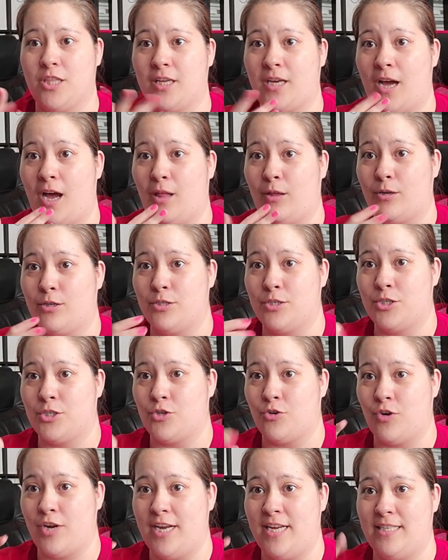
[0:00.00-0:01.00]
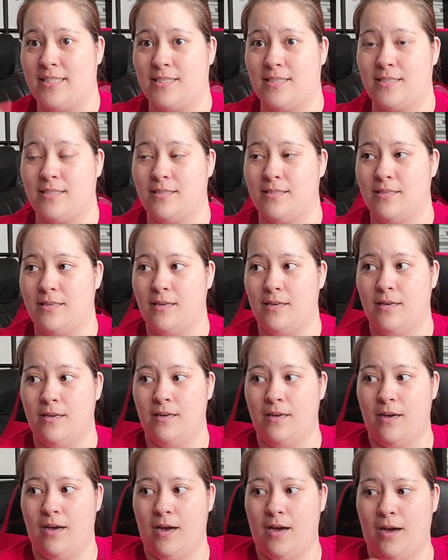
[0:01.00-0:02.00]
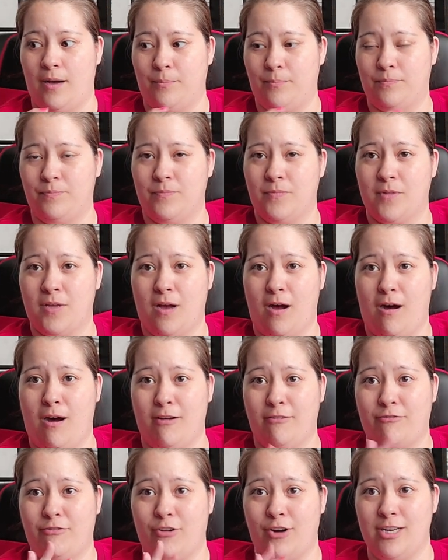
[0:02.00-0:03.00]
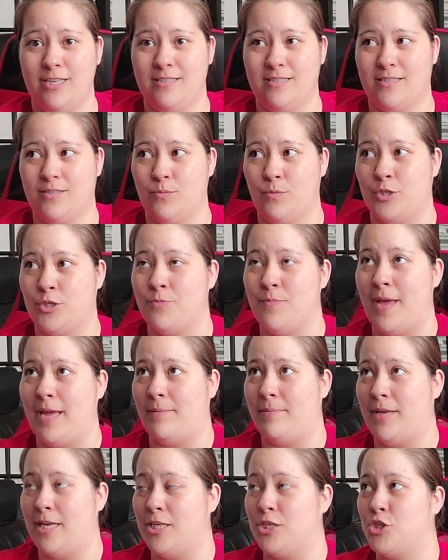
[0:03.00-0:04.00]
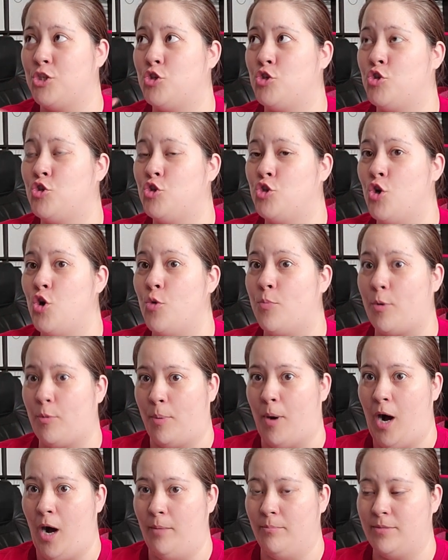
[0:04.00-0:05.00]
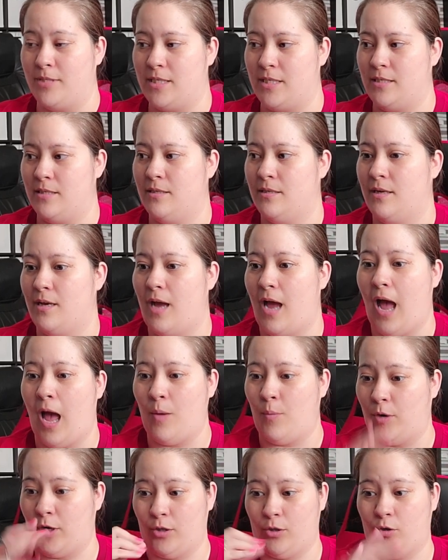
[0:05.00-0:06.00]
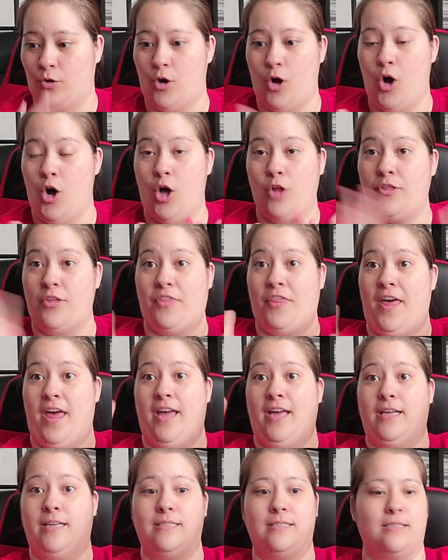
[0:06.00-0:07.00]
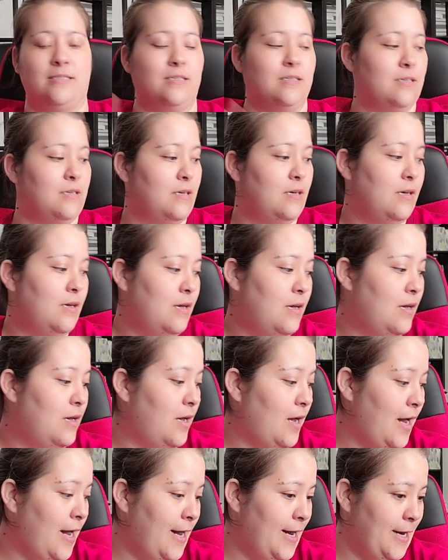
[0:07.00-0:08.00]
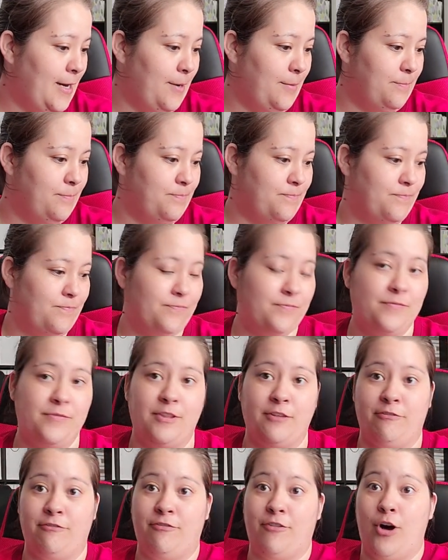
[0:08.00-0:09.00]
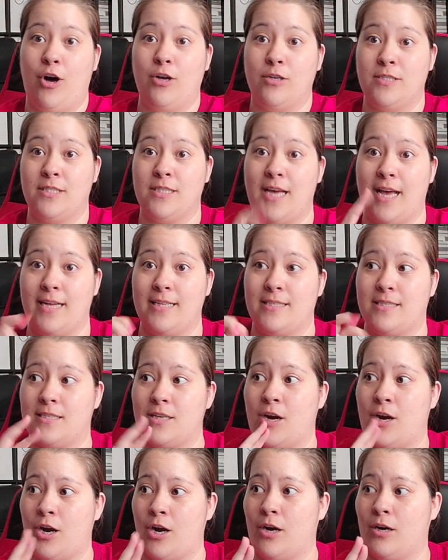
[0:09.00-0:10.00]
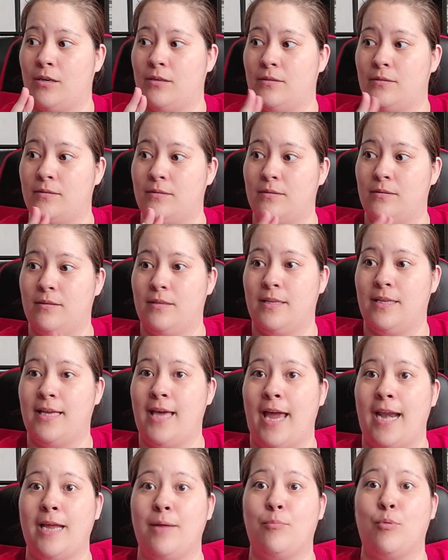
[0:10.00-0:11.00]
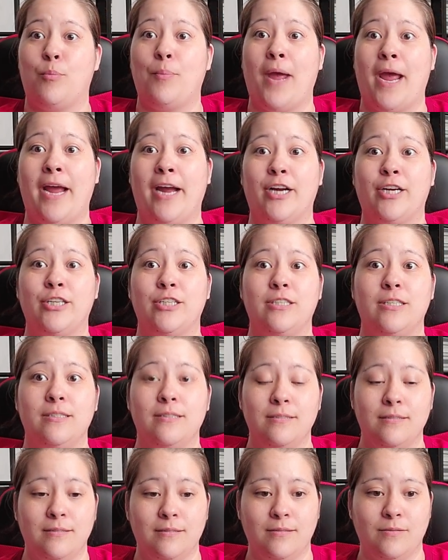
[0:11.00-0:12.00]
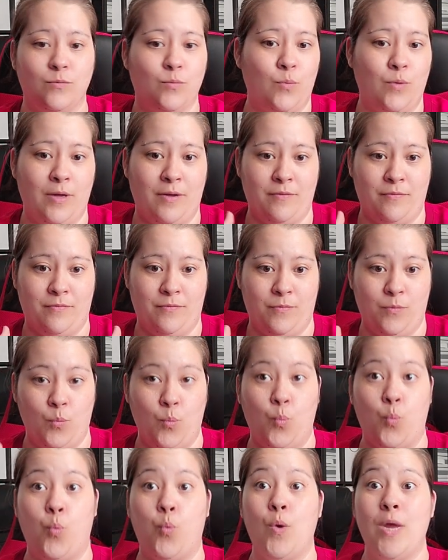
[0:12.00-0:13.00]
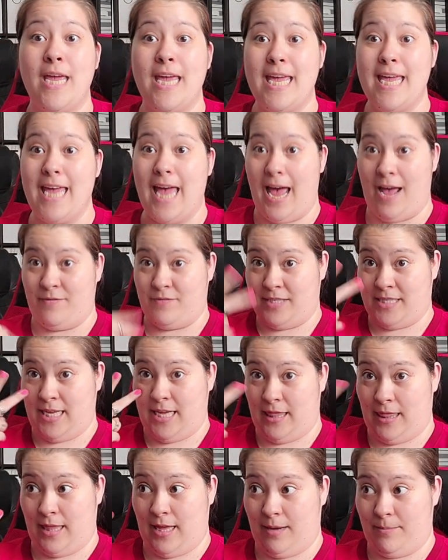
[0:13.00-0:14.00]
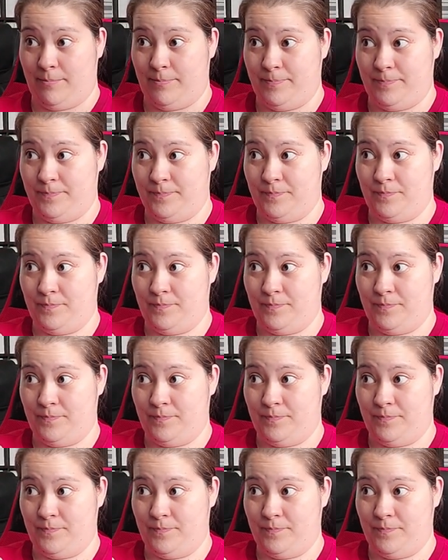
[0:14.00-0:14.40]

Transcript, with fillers: the Color Streets um, conference, which made me super pumped. I want to learn all the things. Um, the fall sets are getting prepared. We've, we have seen them.